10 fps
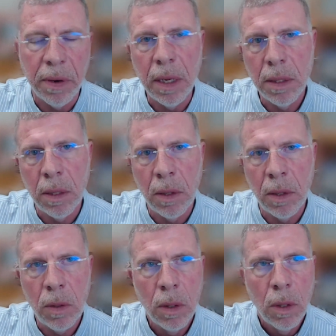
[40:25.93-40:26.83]

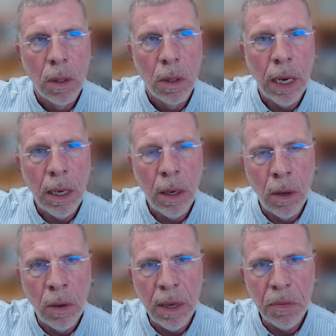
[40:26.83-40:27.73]
So I know the
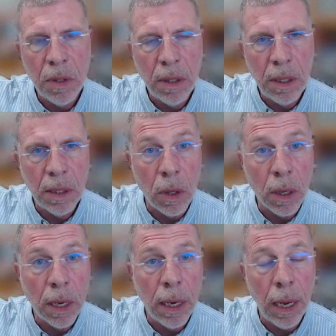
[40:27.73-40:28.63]
FCC is
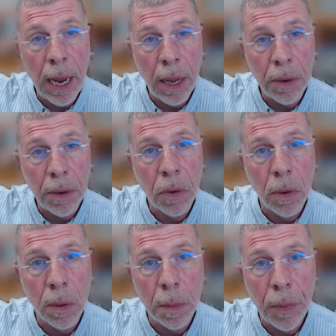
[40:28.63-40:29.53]
looking at how to
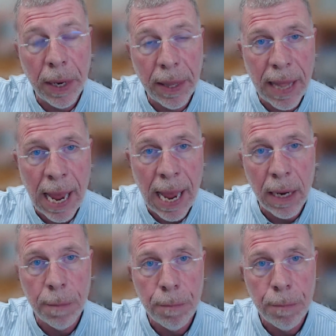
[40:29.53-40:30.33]
incorporate that